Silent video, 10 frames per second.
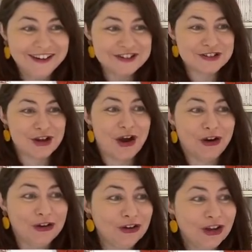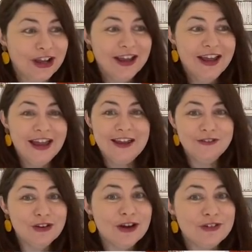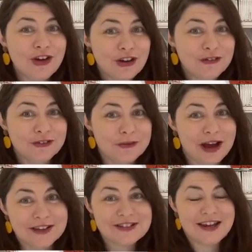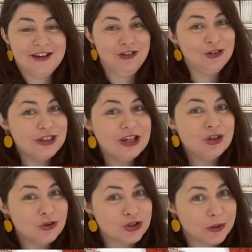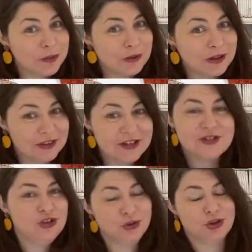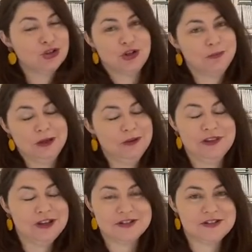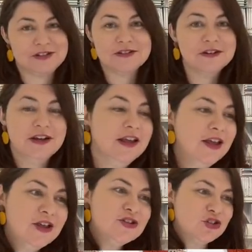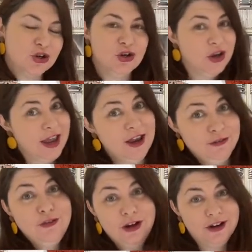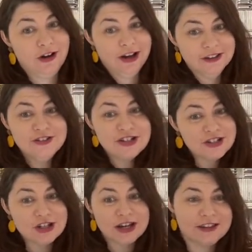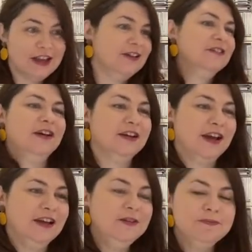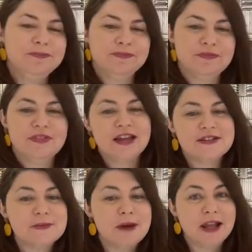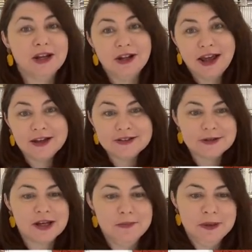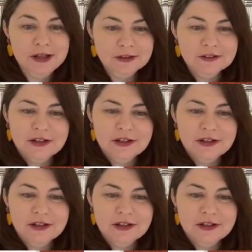So if you haven't heard from us and you think you're shopping with us, you're not shopping with us. So FYI, just check that, okay? That's my little housekeeping.